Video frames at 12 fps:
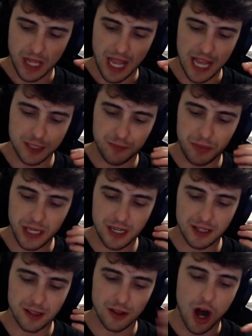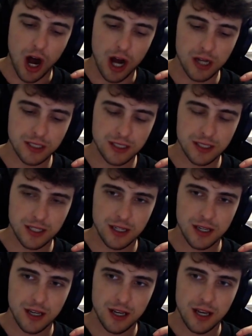is being lost
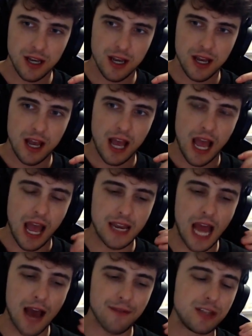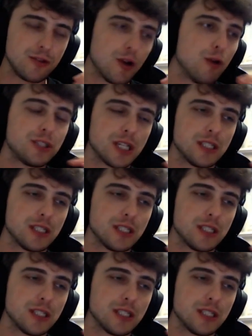and having no sense of